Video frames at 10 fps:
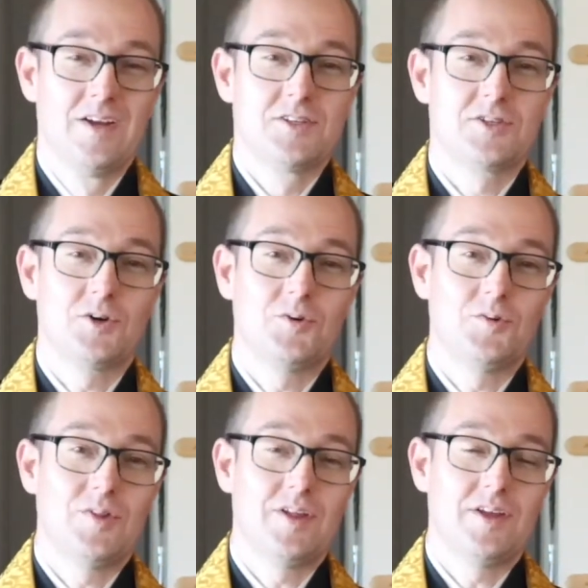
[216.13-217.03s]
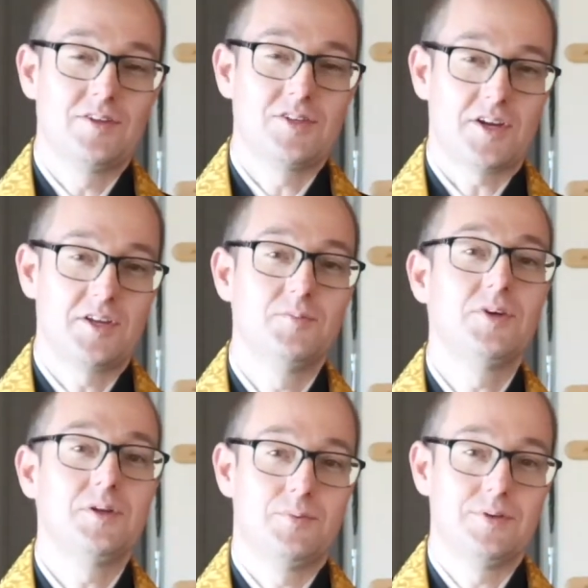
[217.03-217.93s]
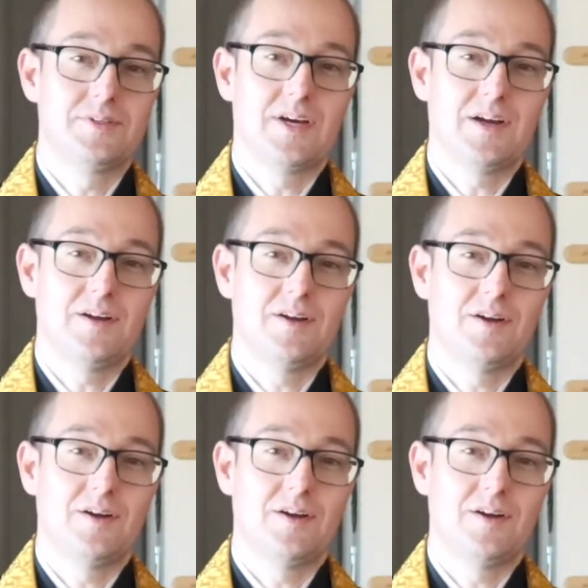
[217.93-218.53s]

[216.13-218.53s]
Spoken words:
So Shakyamuni Buddha,